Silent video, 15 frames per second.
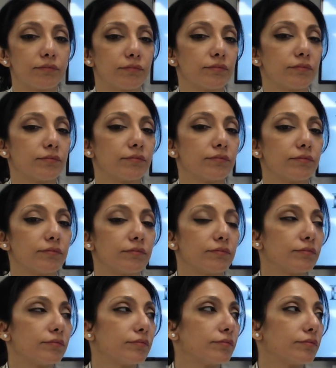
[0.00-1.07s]

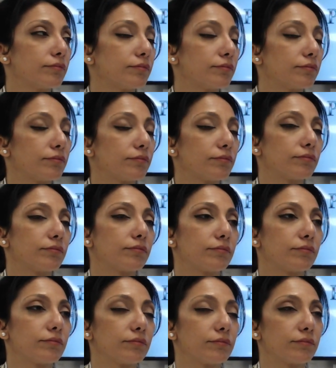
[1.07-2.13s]

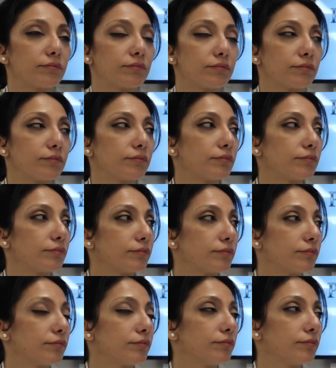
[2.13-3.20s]

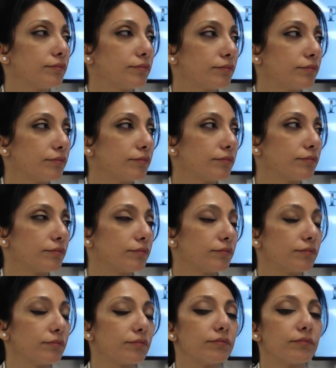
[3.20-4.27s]

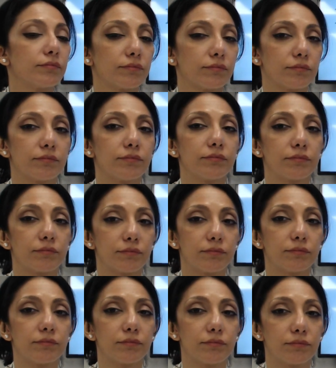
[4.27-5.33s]

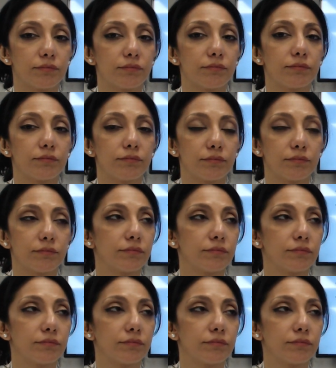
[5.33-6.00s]
This person isn't speaking.